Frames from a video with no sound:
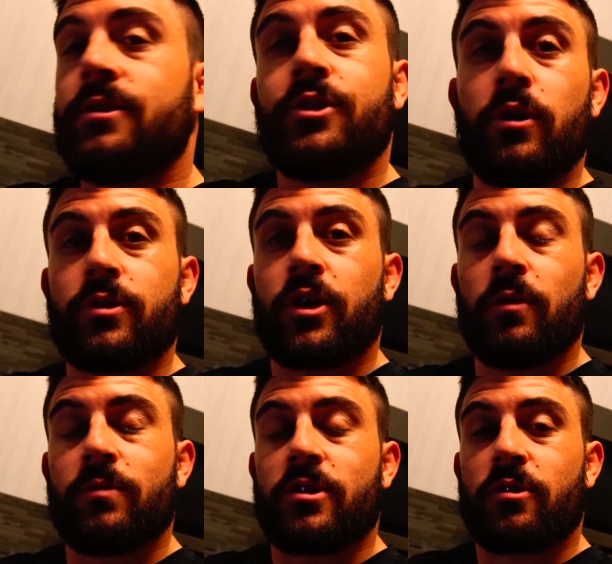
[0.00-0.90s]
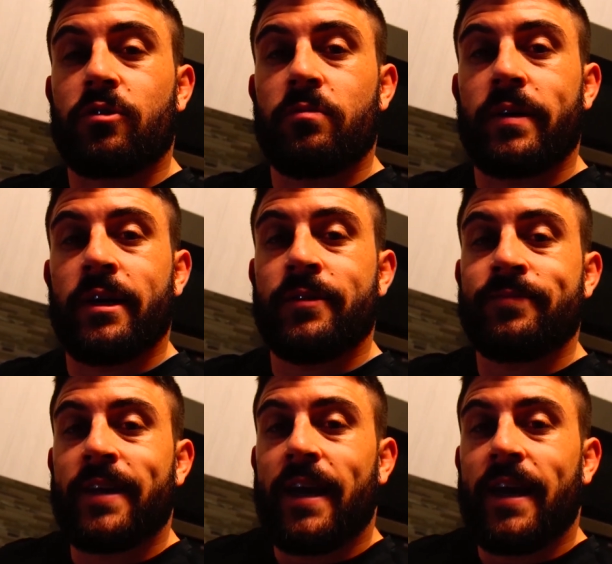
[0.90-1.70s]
2 scoops True Meal.